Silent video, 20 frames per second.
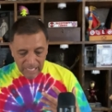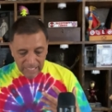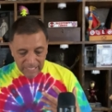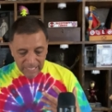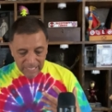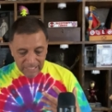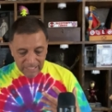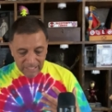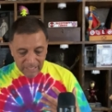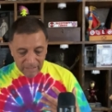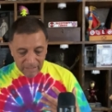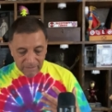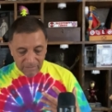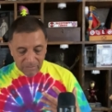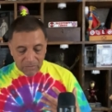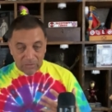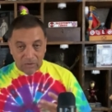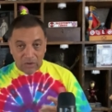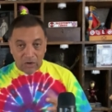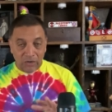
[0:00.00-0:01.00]
Next
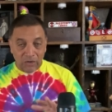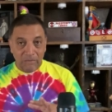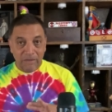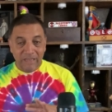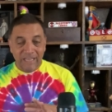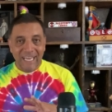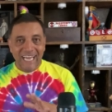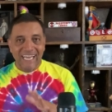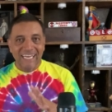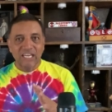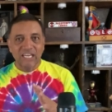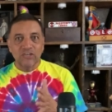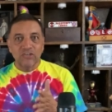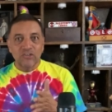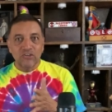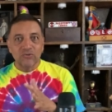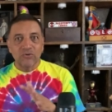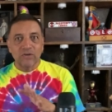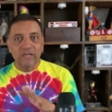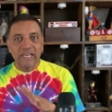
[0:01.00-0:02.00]
on our kind of
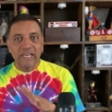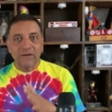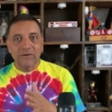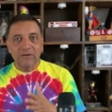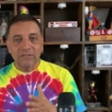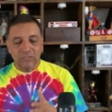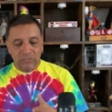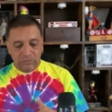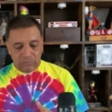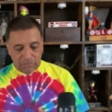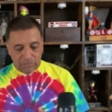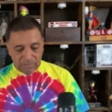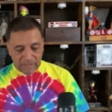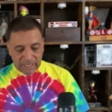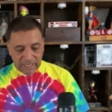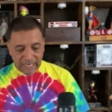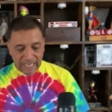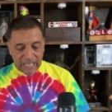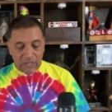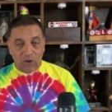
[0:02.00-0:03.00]
newer characters would
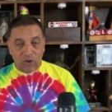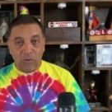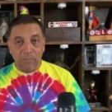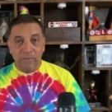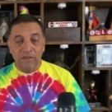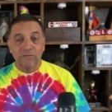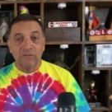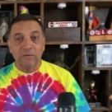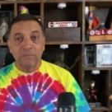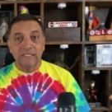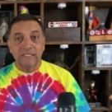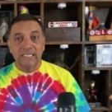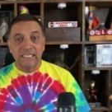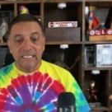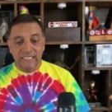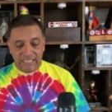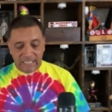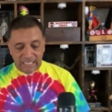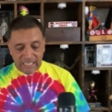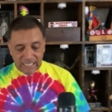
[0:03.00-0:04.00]
be Naomi from
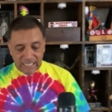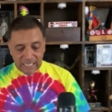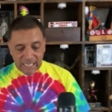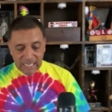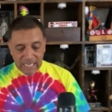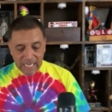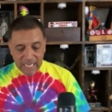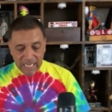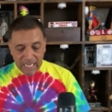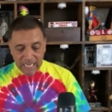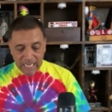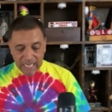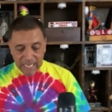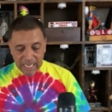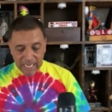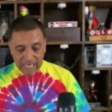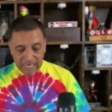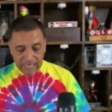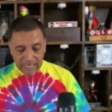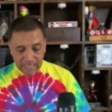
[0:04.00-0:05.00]
DC
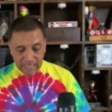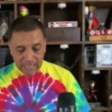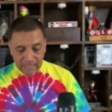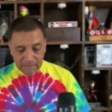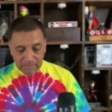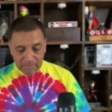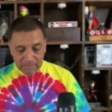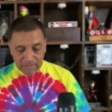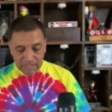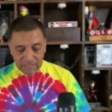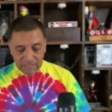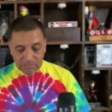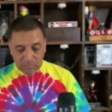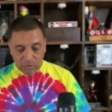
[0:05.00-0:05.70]
and uh, Ms.